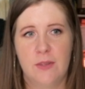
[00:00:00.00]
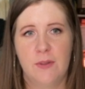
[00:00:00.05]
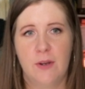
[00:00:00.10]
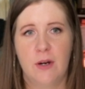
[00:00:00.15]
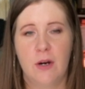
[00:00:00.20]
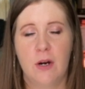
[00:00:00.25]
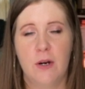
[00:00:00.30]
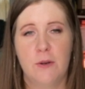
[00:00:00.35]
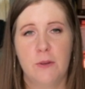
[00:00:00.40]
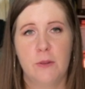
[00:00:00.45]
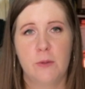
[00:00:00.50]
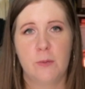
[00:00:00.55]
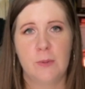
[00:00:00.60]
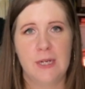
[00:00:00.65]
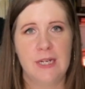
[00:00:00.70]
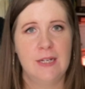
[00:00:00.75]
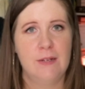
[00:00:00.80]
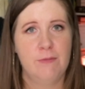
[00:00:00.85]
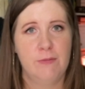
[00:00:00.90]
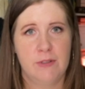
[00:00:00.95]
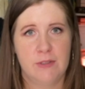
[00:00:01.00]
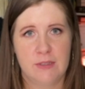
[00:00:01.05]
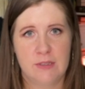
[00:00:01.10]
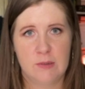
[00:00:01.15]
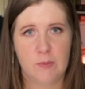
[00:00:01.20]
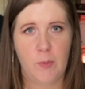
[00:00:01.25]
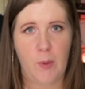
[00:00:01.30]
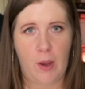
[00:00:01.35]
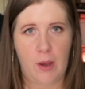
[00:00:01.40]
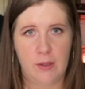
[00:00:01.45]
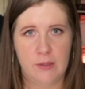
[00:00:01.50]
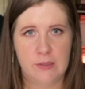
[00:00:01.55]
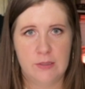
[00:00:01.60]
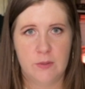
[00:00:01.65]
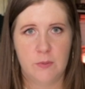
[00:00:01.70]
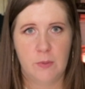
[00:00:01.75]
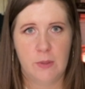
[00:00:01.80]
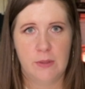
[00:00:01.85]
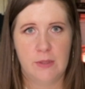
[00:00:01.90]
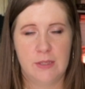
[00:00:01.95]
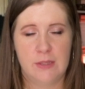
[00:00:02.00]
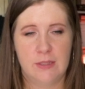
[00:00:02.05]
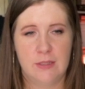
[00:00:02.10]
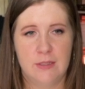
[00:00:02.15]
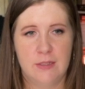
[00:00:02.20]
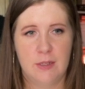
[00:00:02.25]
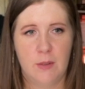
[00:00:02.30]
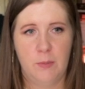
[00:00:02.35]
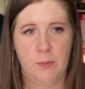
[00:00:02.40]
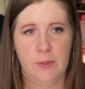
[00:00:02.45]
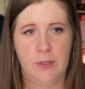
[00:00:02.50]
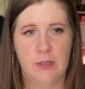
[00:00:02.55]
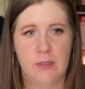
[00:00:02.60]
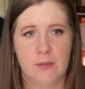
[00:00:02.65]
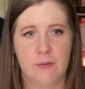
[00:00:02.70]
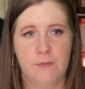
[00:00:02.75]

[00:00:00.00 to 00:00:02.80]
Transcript: there are 3 different spots within this template.